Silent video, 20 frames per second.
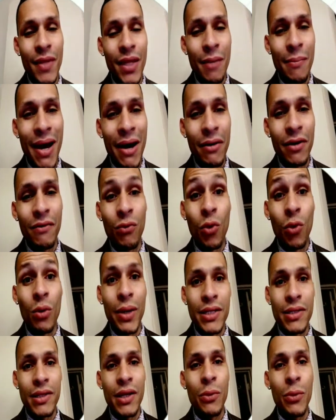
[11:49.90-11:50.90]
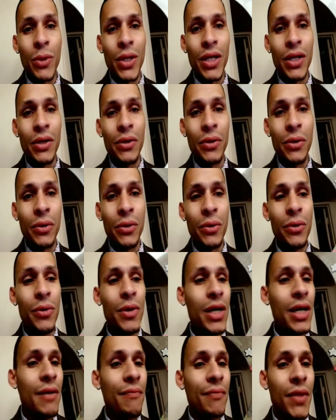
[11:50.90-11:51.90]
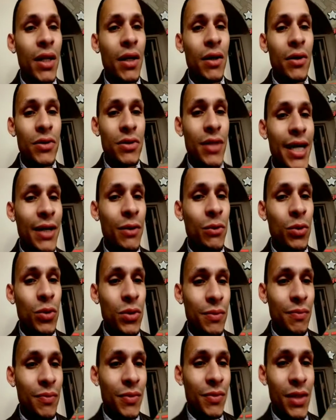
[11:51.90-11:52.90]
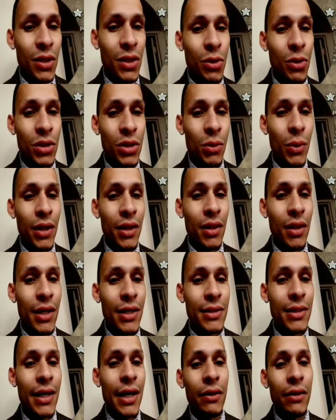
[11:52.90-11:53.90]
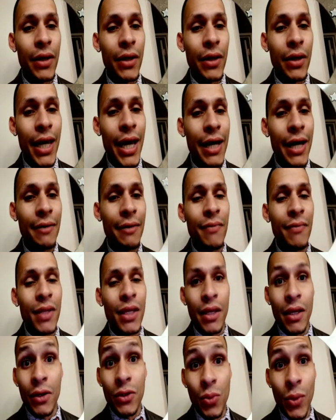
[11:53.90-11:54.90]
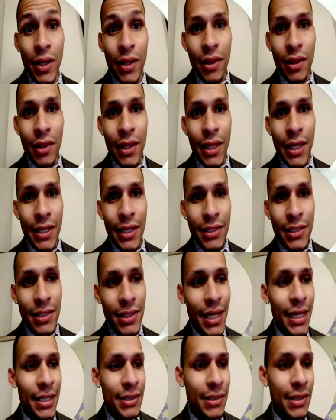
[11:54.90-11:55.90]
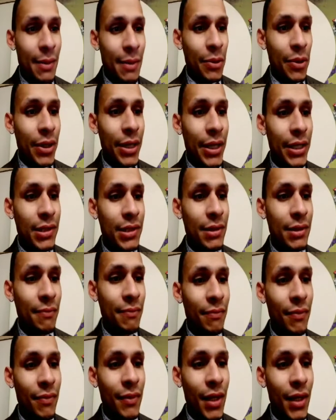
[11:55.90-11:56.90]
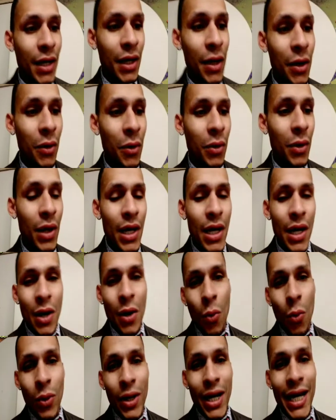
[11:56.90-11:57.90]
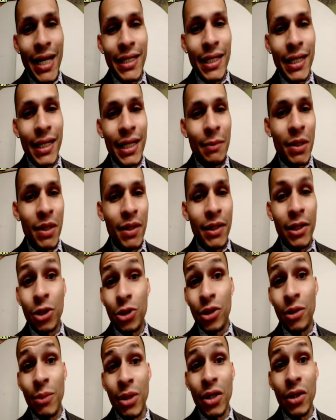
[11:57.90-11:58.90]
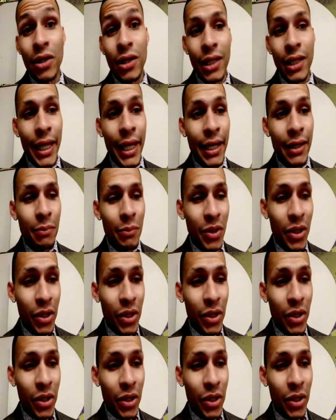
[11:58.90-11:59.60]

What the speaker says: of war wins that we do. So that's usually one of the things that I look at. It's one of the things that separates what I deem an extremely good clan, because